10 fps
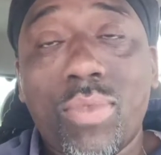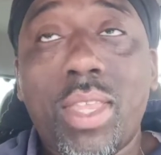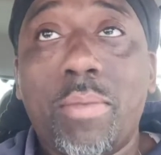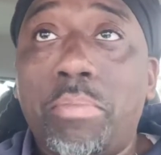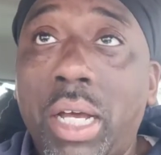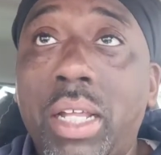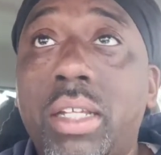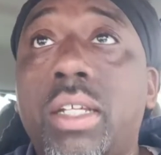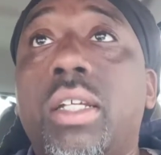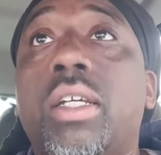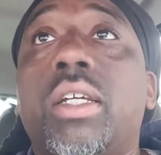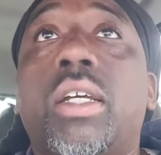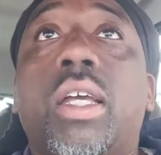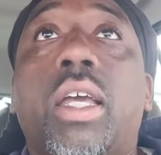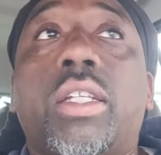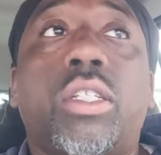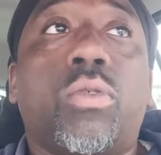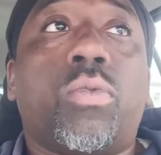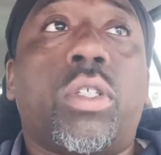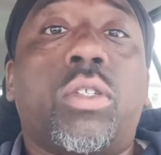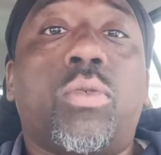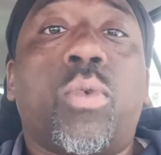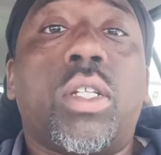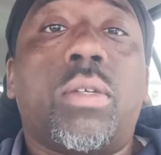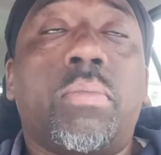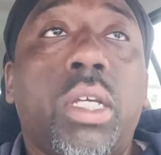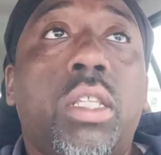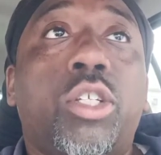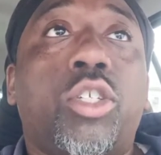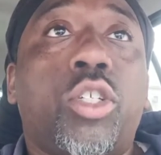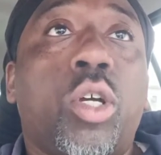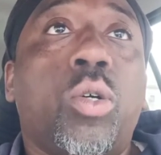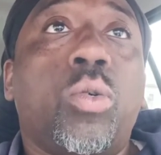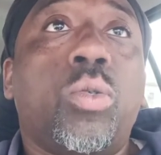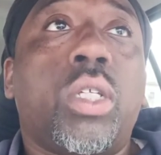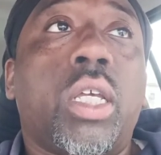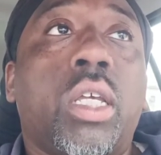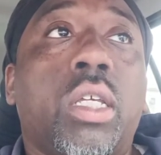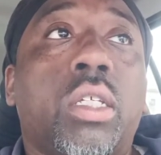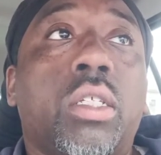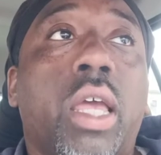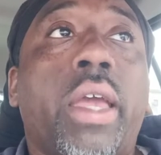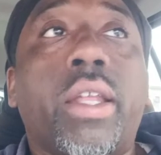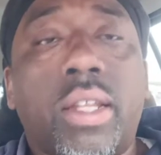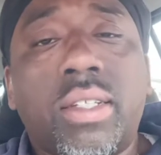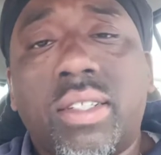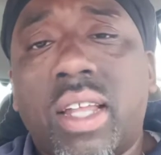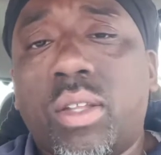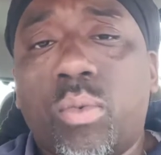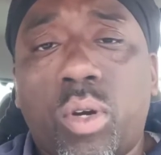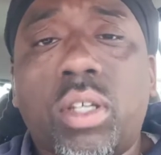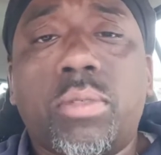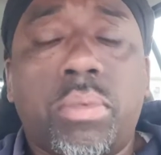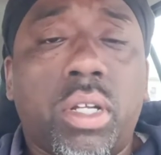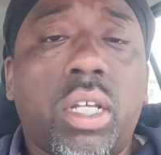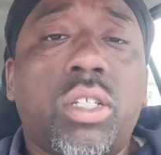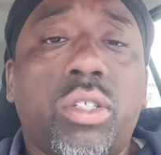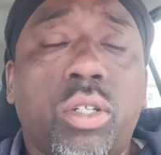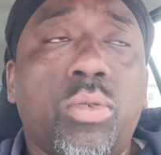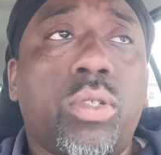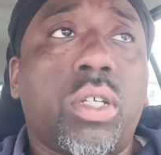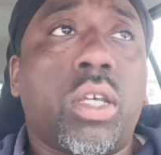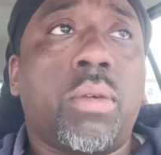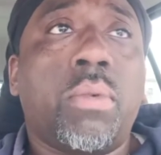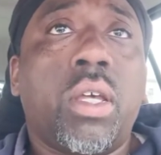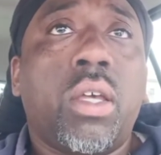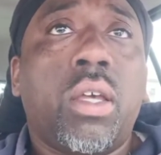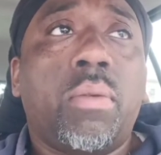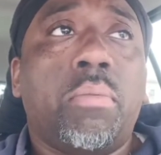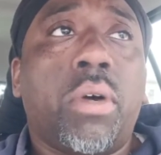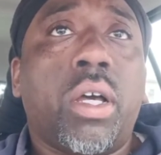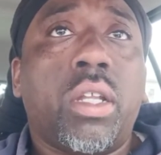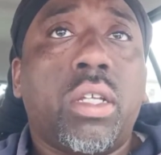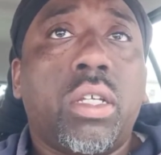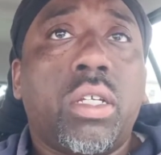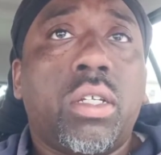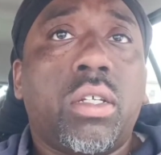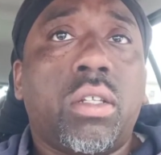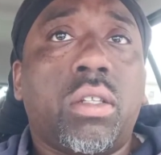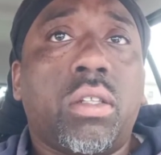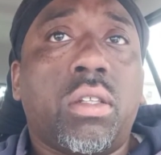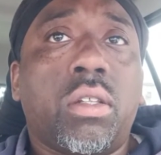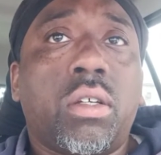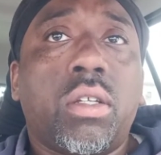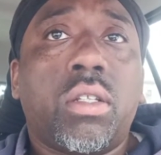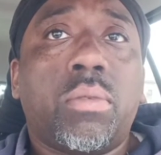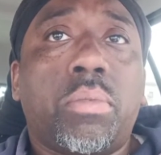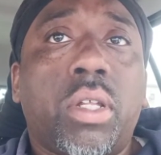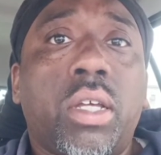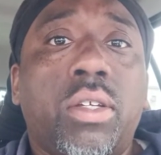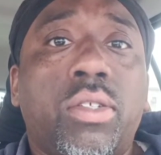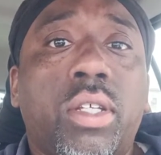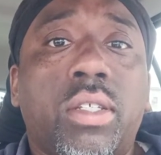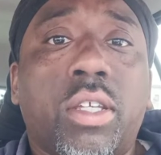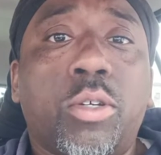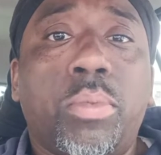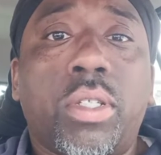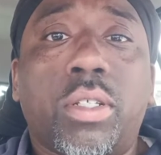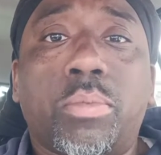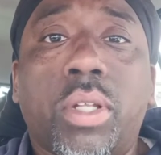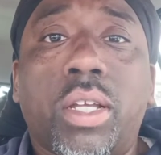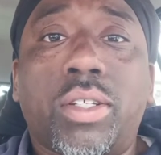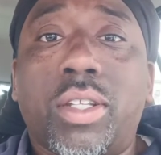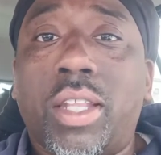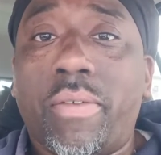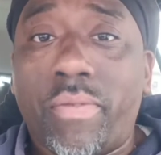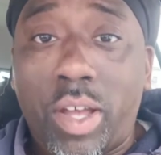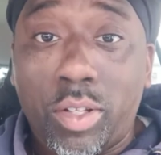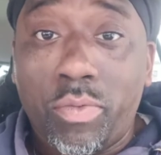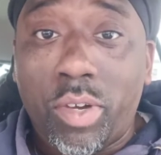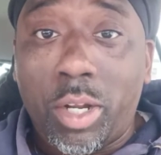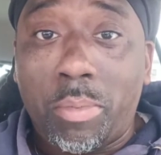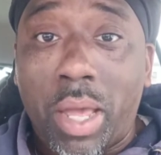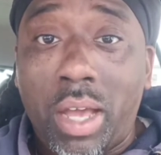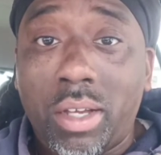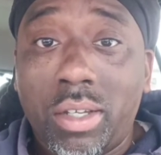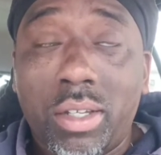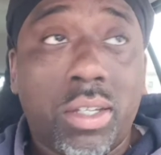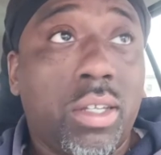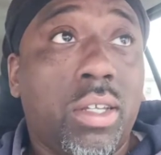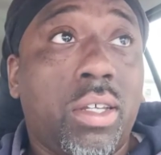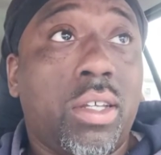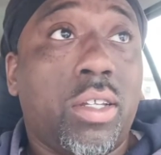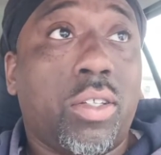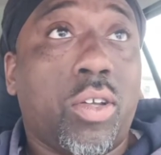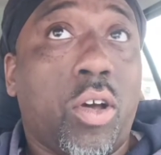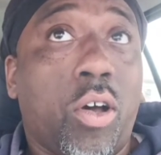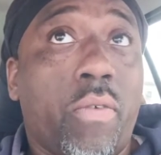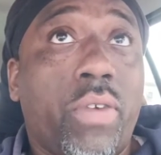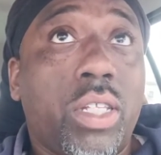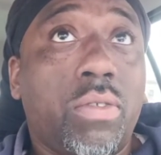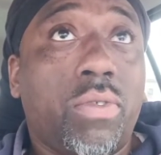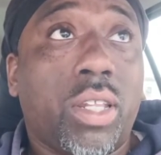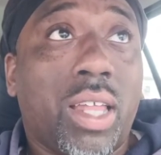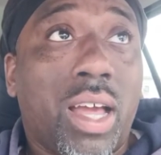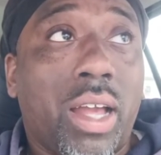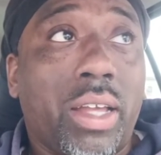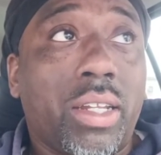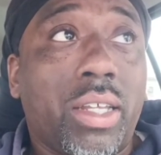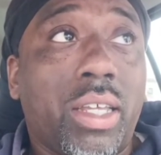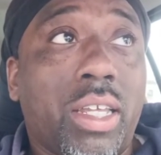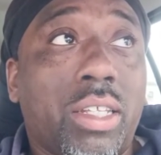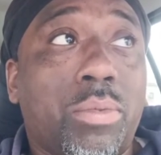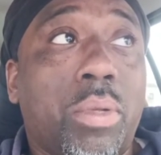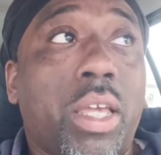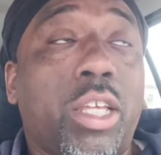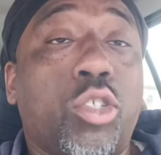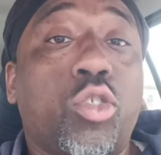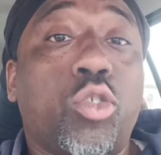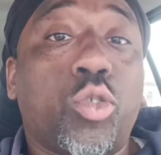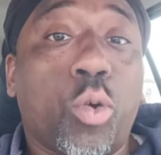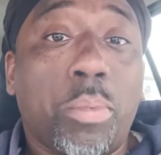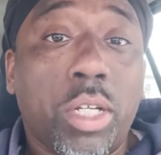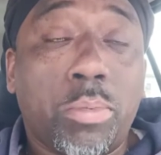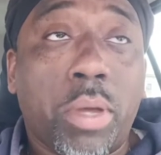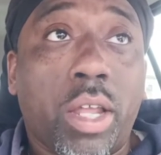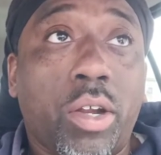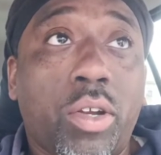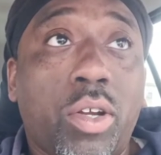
But what to me this shows is, A, just not the work he's put in, salute to him, but look at the players, his skill position play. They found the running back. The offensive line is playing so much better.